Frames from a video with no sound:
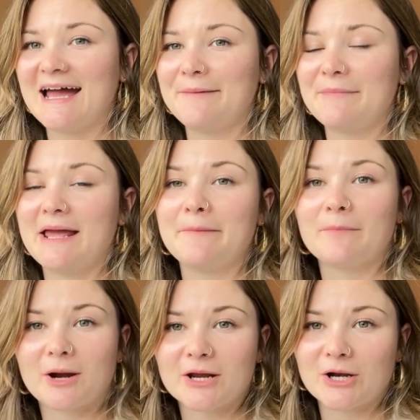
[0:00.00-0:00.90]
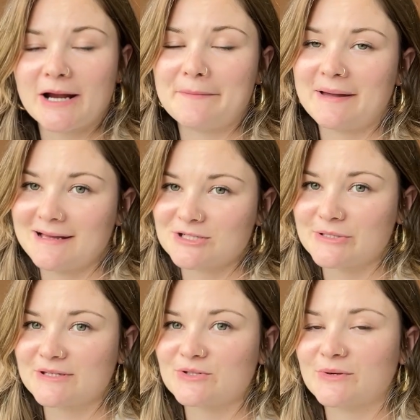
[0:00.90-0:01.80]
I'm a marketer and
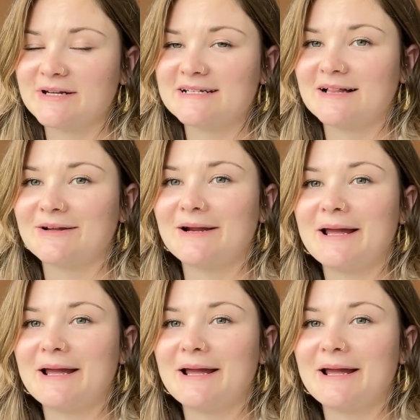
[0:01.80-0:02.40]
passionate storyteller,